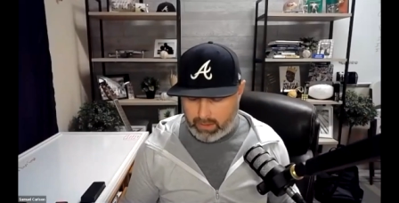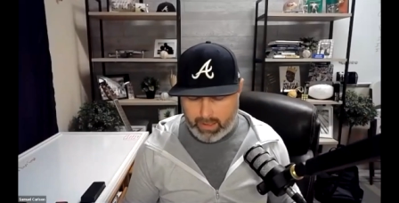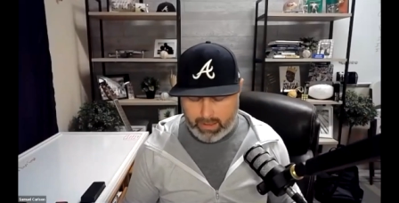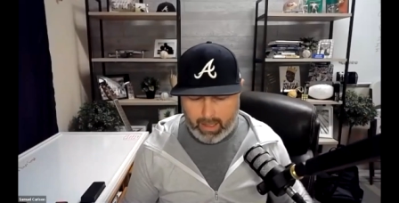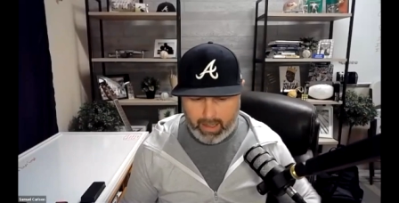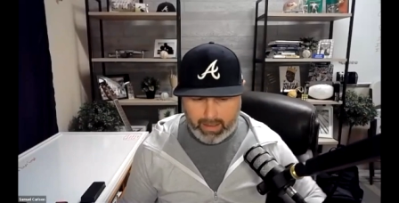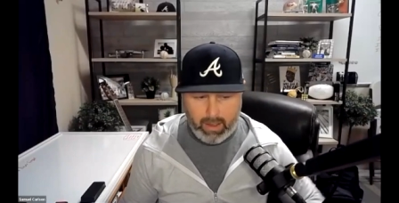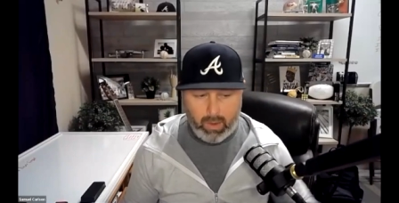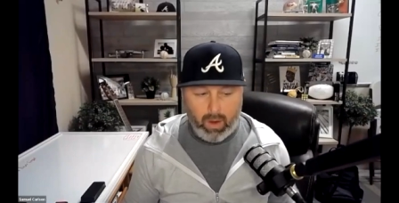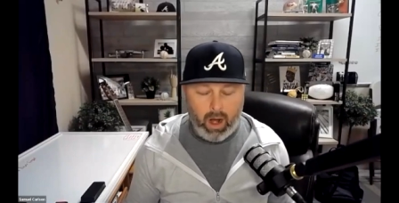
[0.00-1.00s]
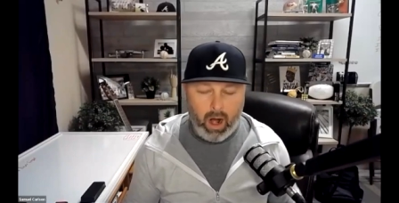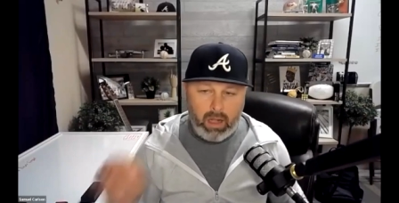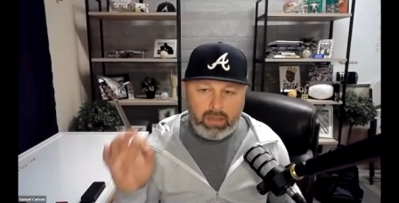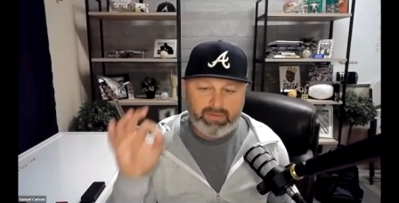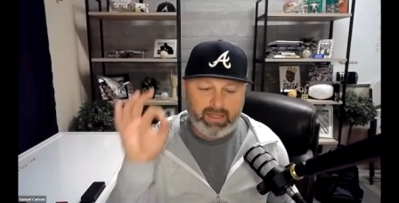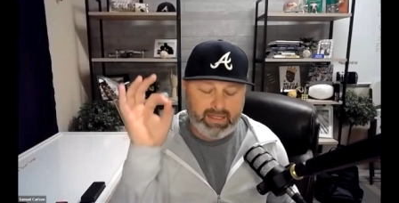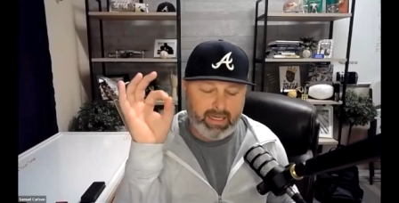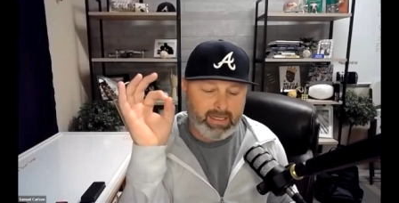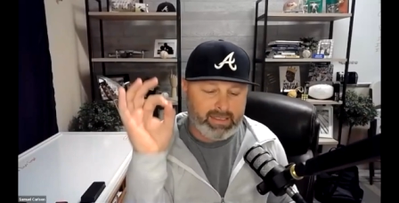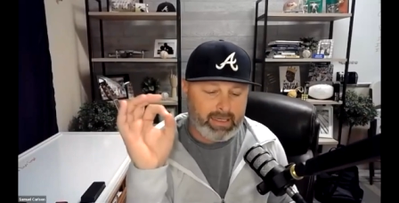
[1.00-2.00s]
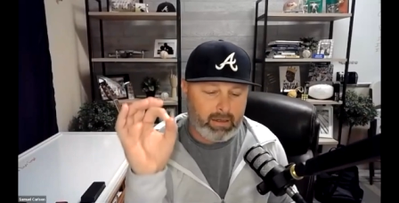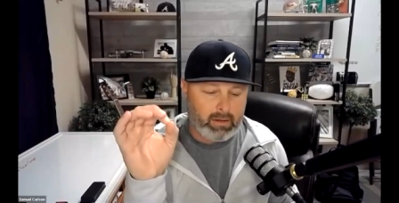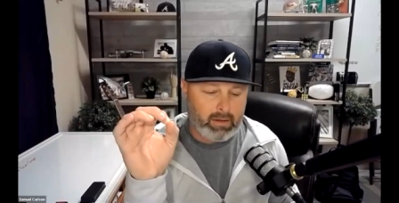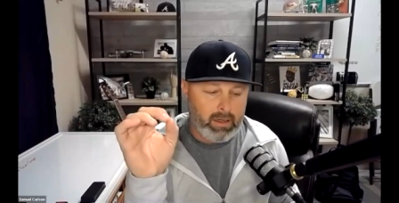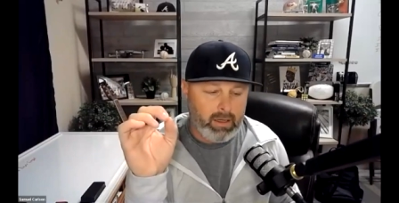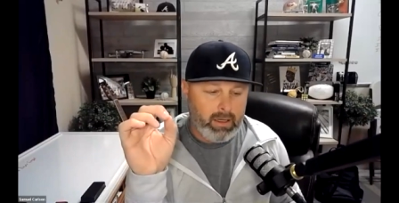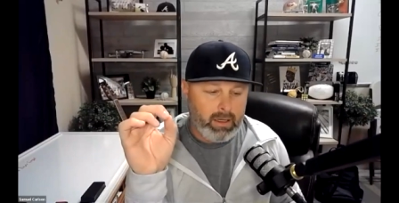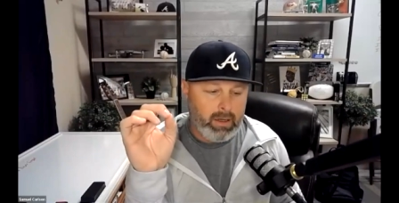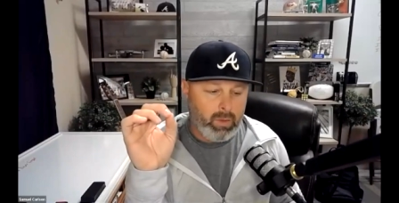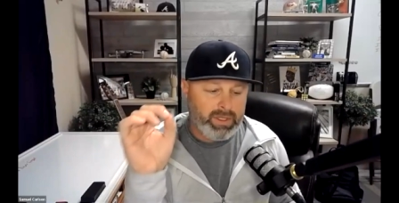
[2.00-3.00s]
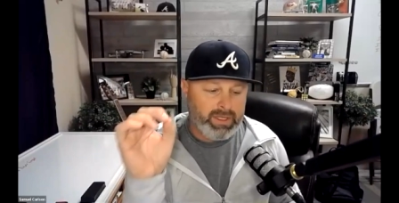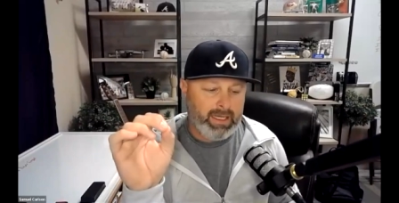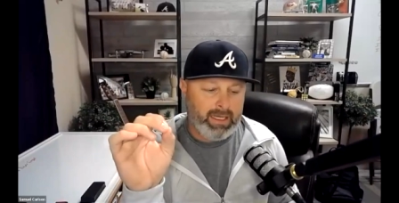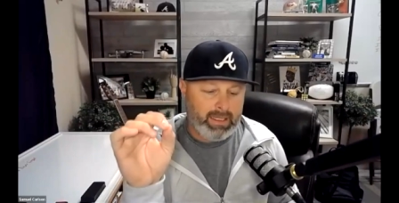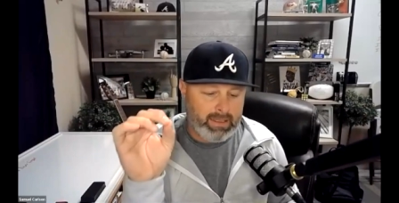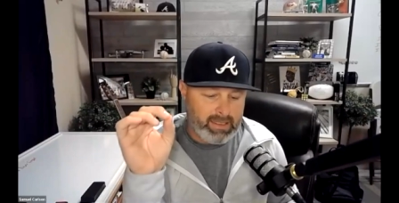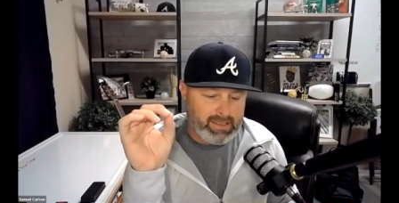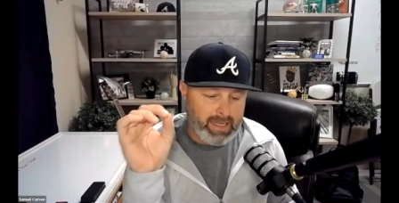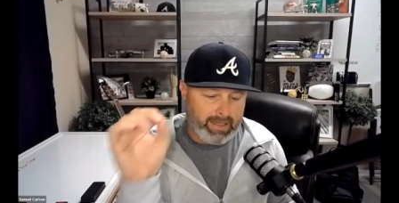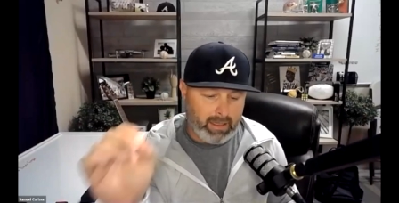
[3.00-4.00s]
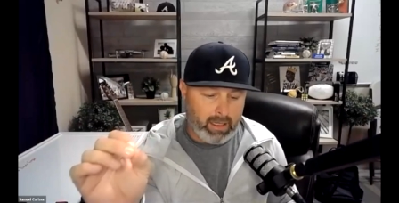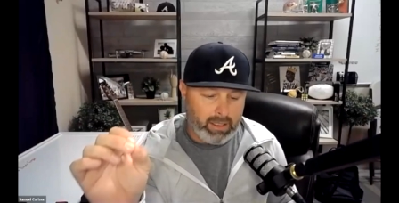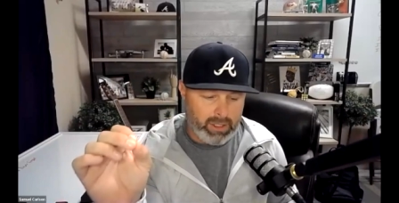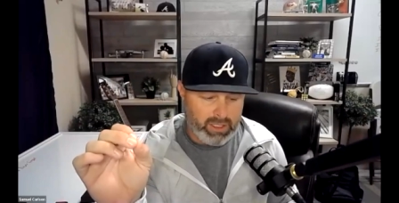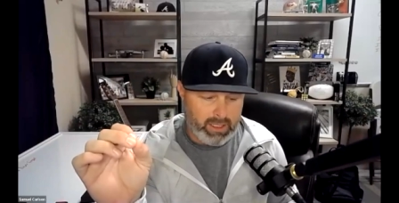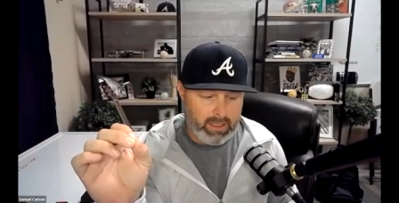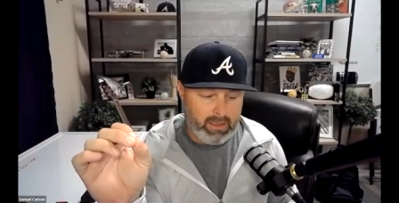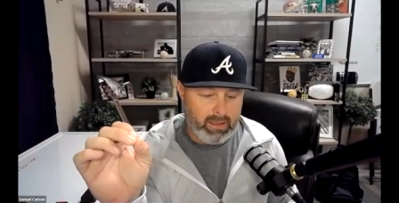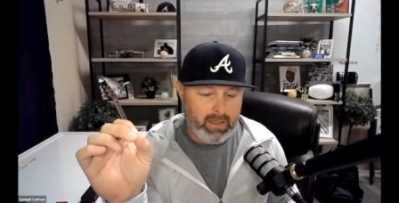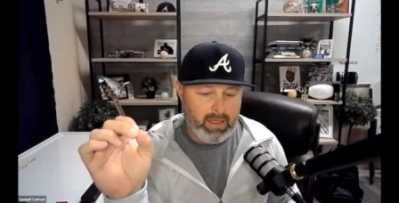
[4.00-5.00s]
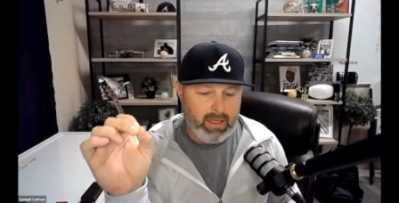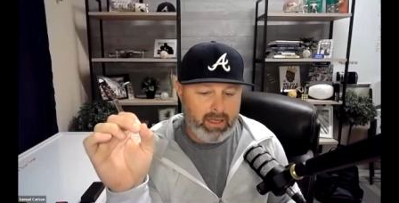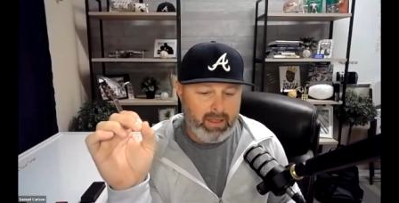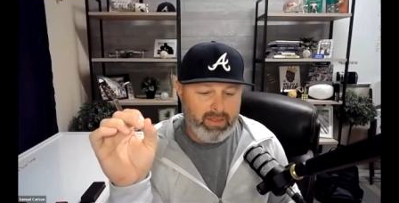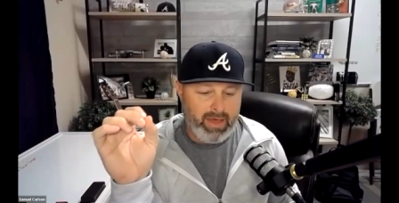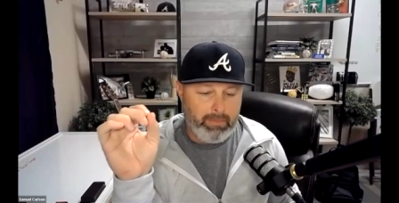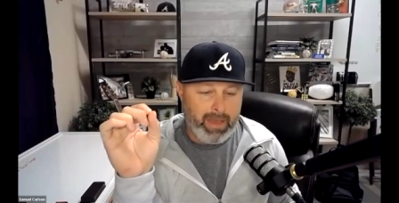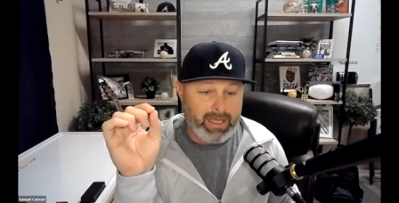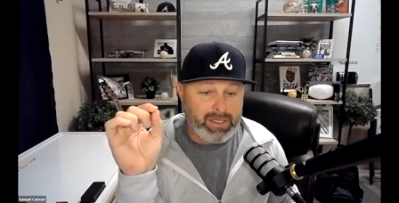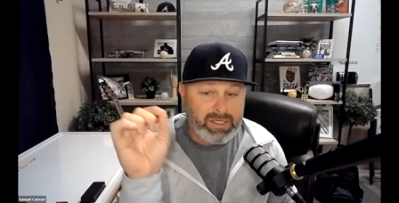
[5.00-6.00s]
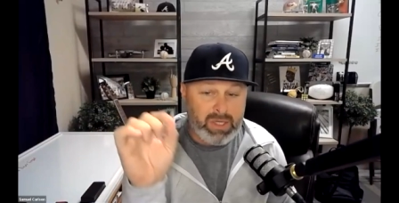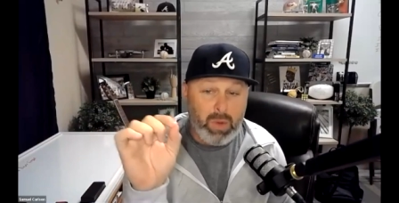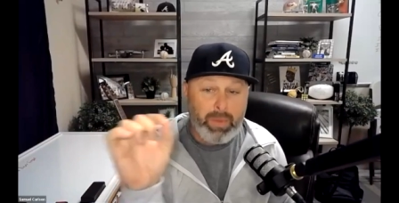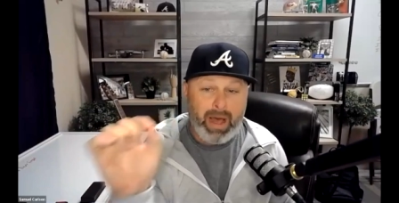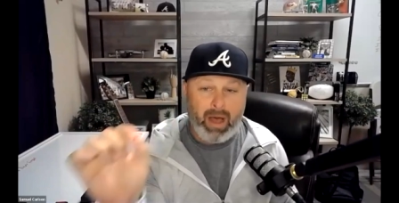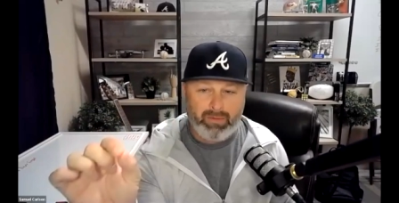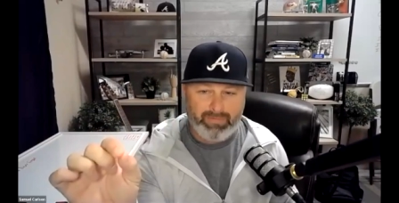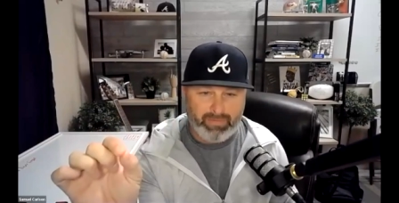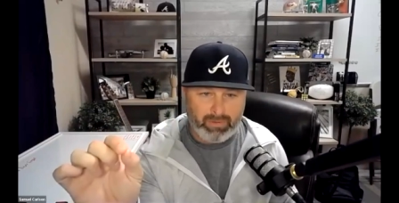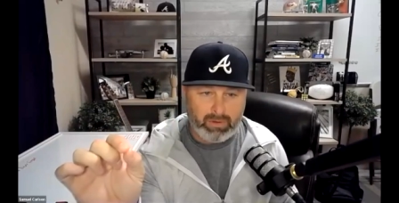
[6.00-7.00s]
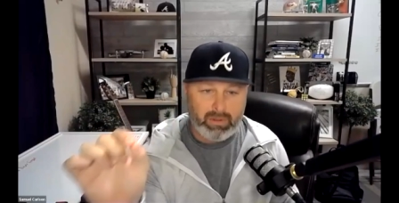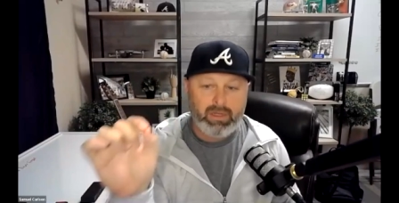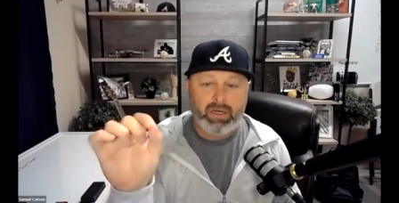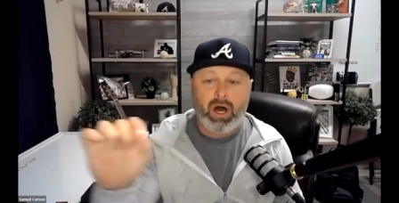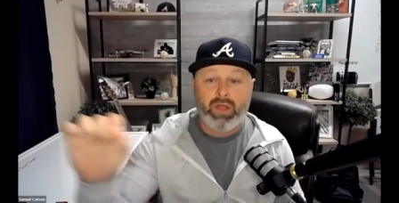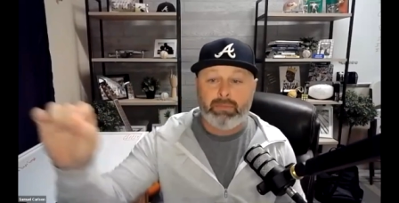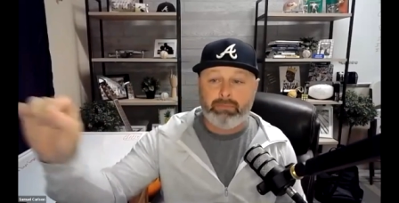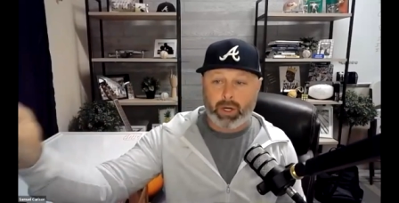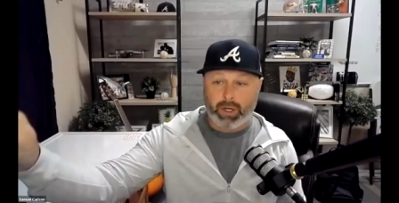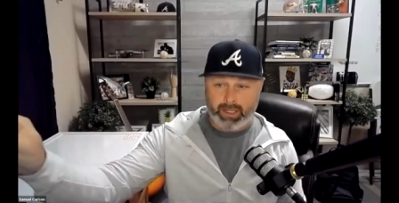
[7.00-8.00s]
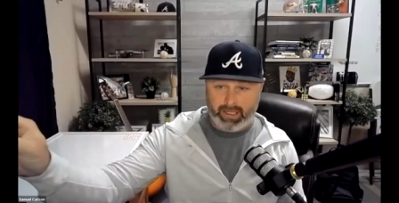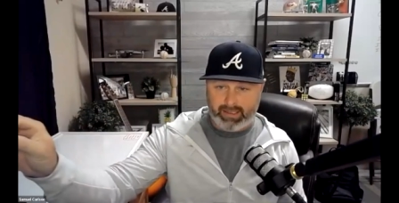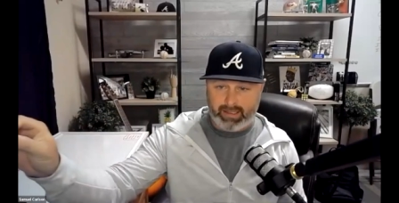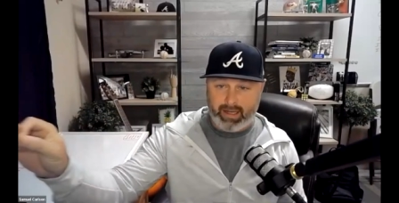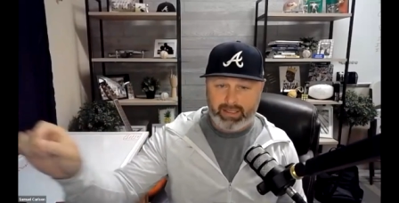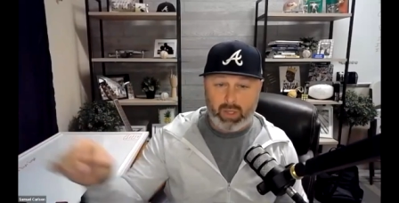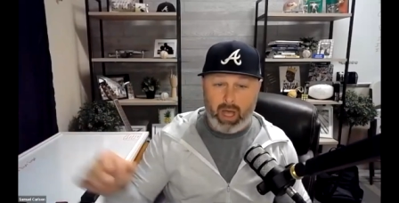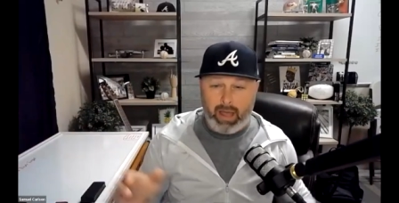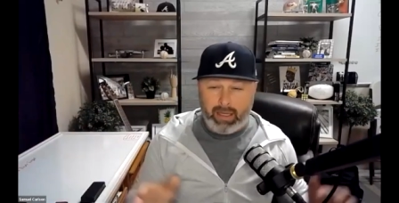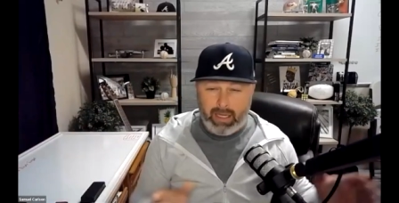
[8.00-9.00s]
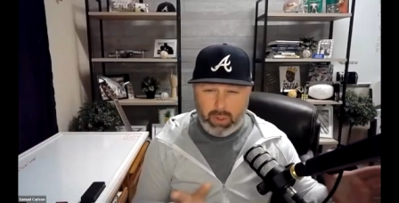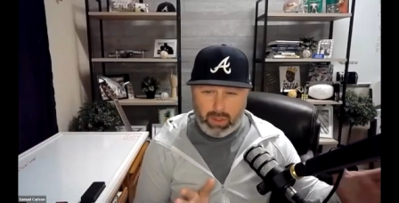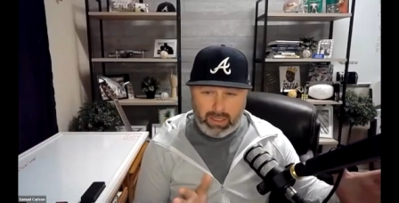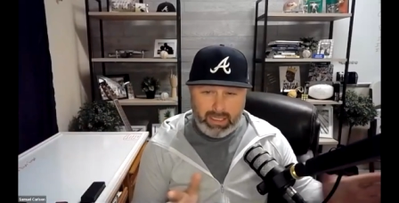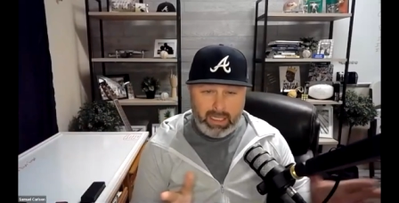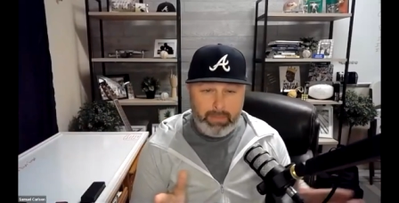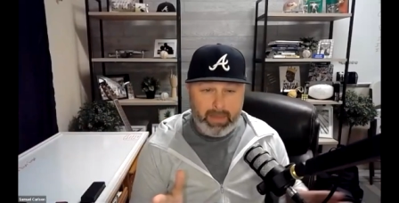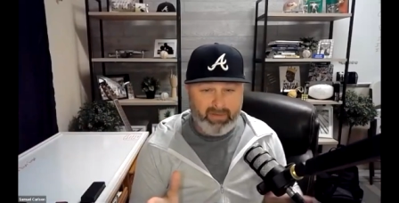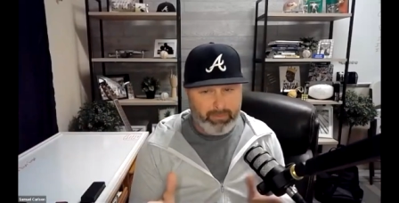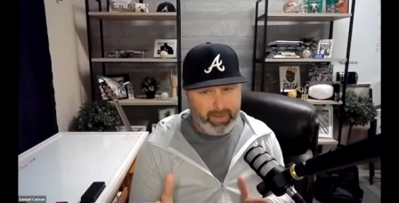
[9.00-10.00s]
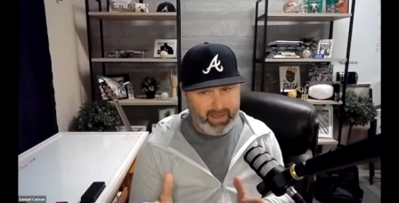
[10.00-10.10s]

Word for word: and, and I know all of the things that are within this technology that make it so powerful on the marketing side. So I'm going to do a little bit of a